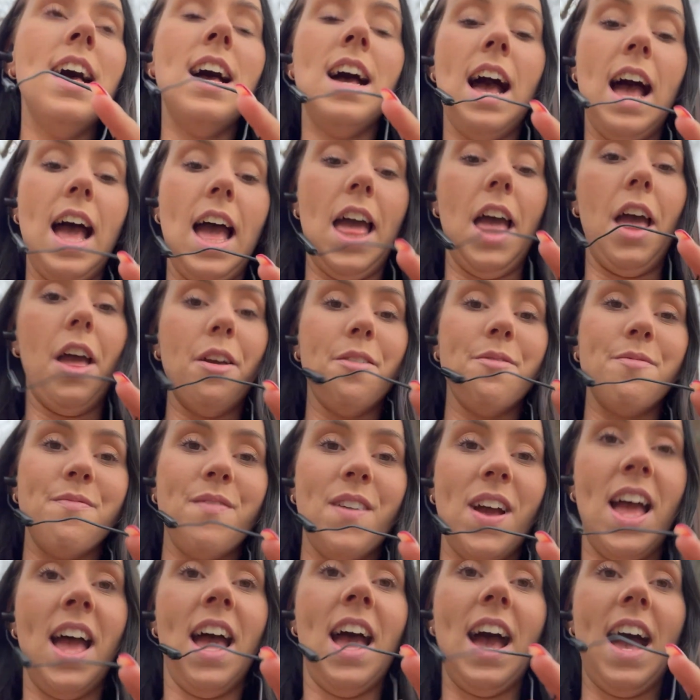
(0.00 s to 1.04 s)

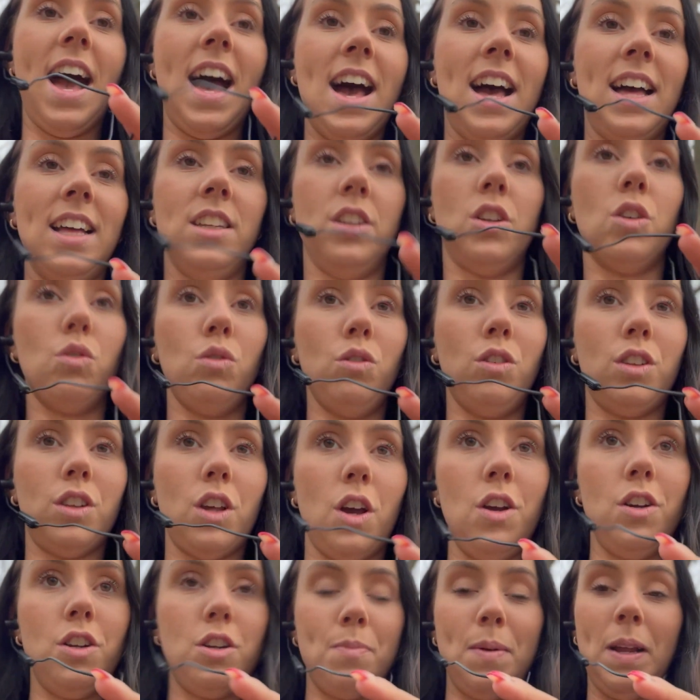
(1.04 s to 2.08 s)
and
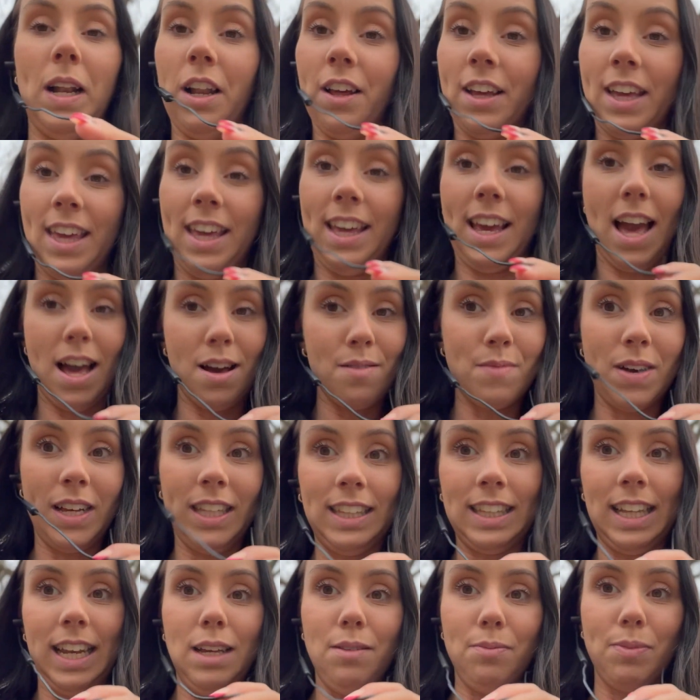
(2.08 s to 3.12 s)
also to be looking at my
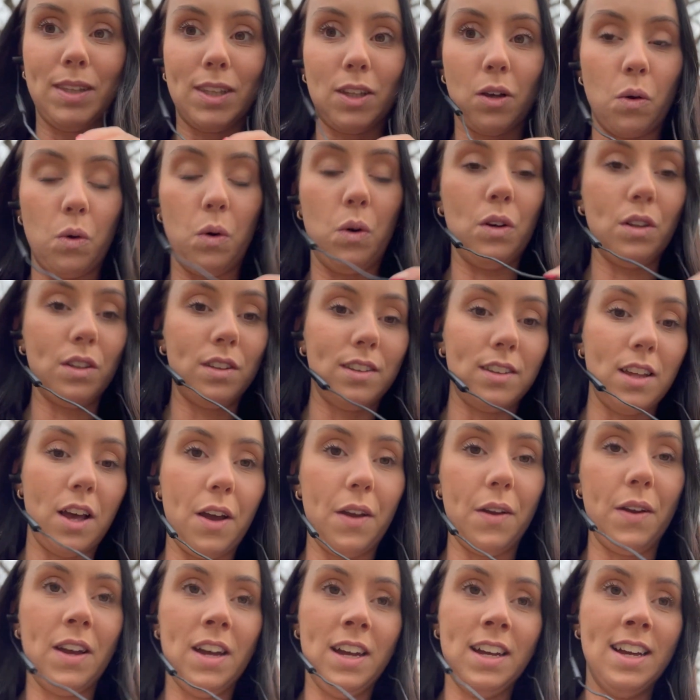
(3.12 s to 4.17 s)
sleep score. So
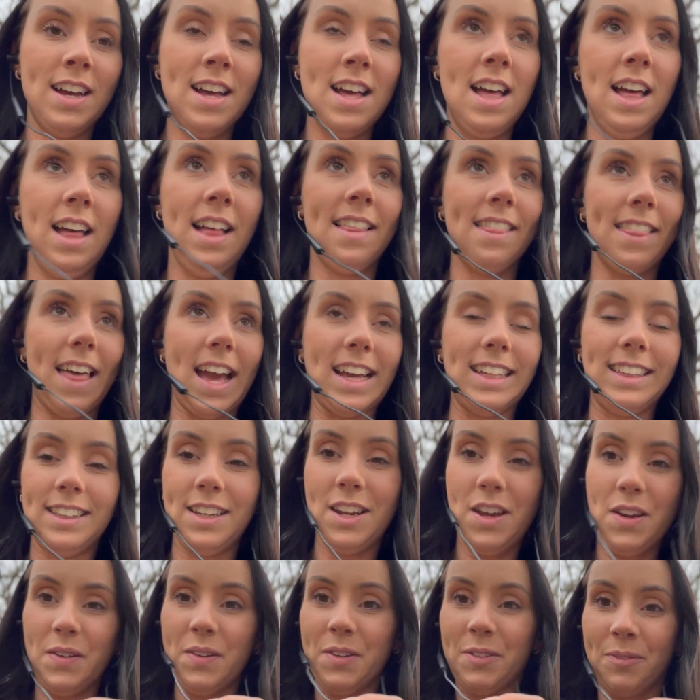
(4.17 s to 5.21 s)
that is new.